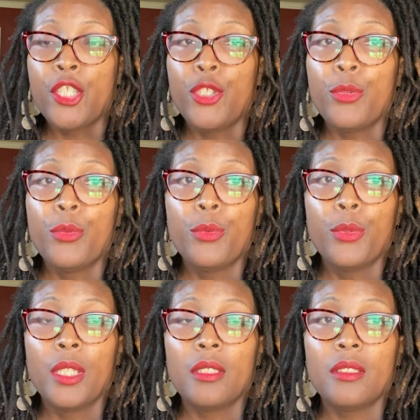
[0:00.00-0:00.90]

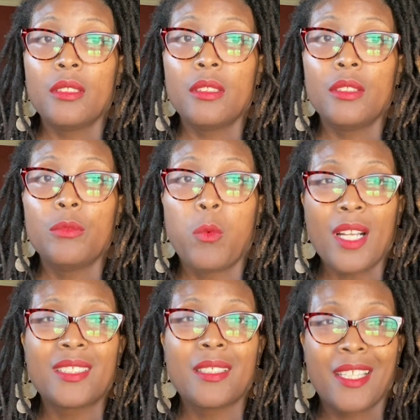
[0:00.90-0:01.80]
you
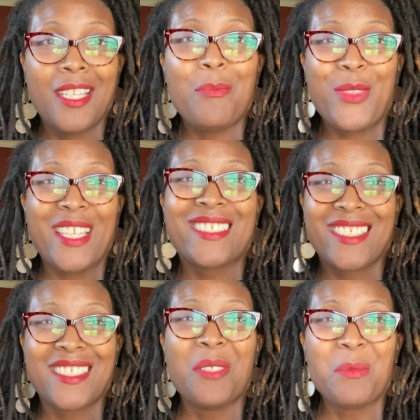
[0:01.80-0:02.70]
want to keep things
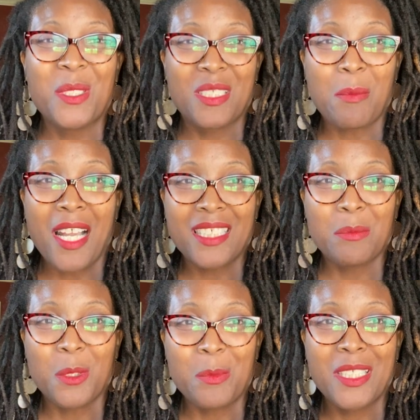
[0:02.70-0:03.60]
as simple as
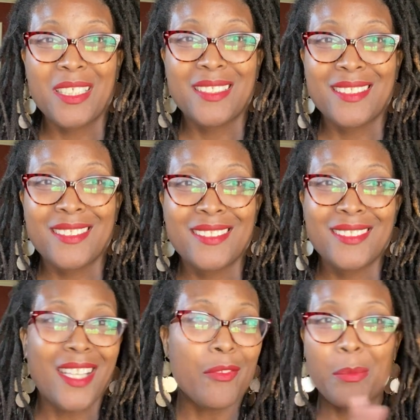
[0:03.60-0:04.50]
possible, because
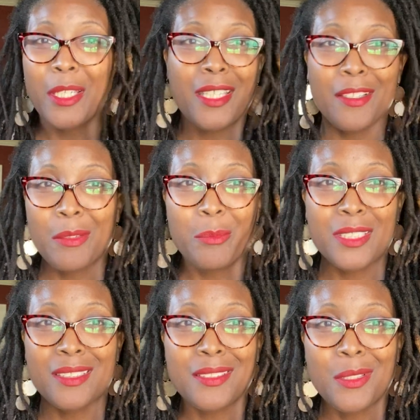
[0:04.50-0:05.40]
everybody here in
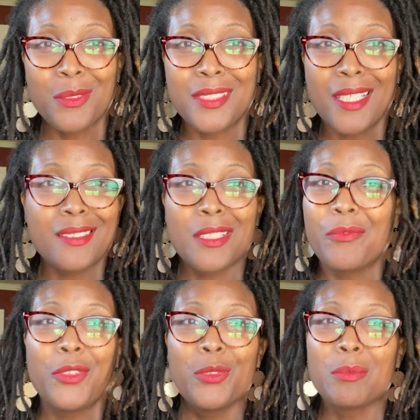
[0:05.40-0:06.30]
business knows that
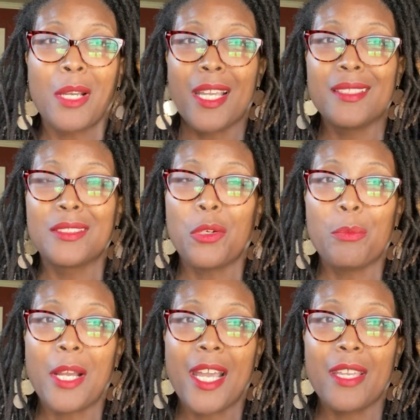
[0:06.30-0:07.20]
confused minds don't
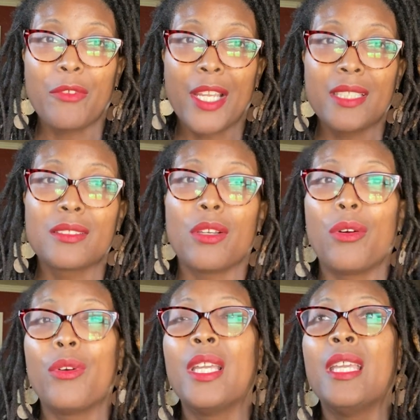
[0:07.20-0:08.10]
buy, right?
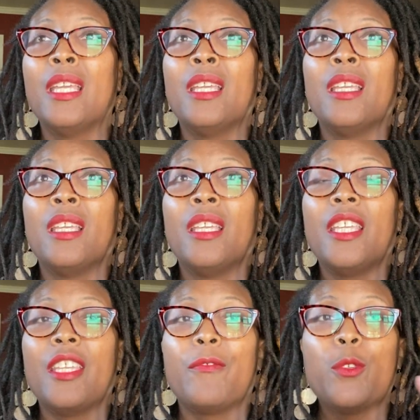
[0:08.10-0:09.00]
So
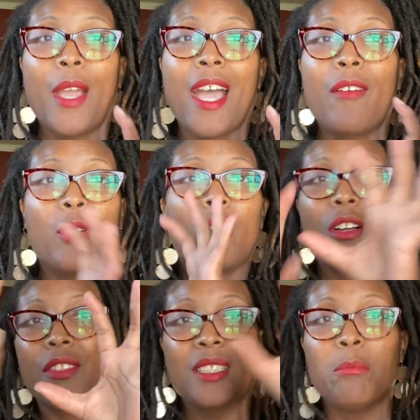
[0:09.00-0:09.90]
if you have
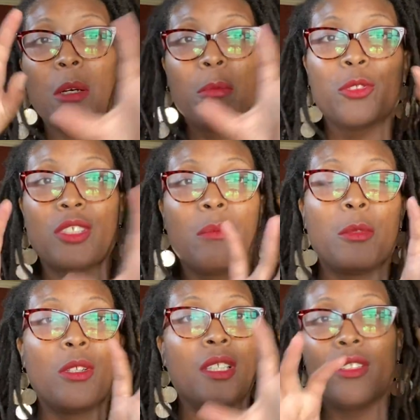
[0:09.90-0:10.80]
all this mumbo
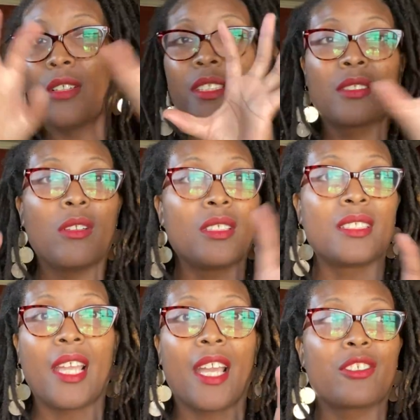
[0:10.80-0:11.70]
jumbo and all these calls
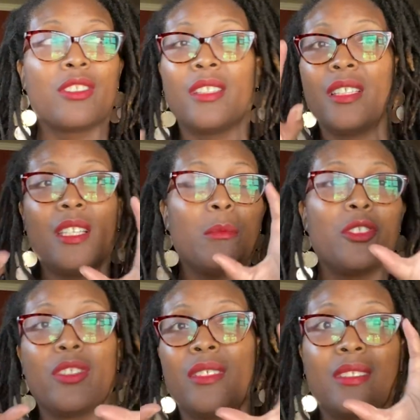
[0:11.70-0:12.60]
to action and
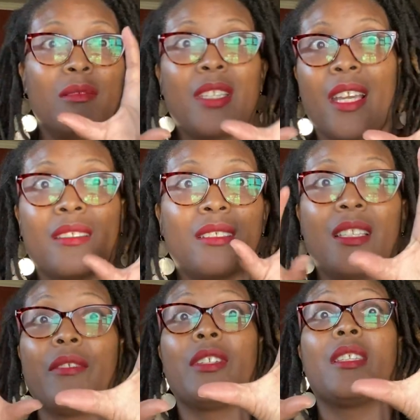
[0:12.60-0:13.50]
images and text and
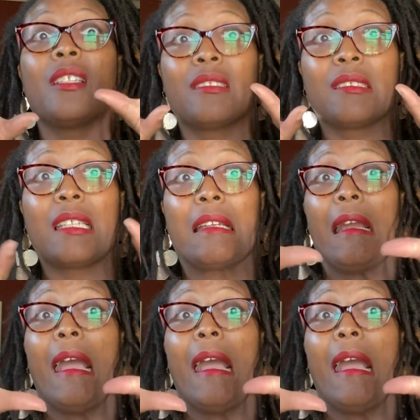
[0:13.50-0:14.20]
everything is just like,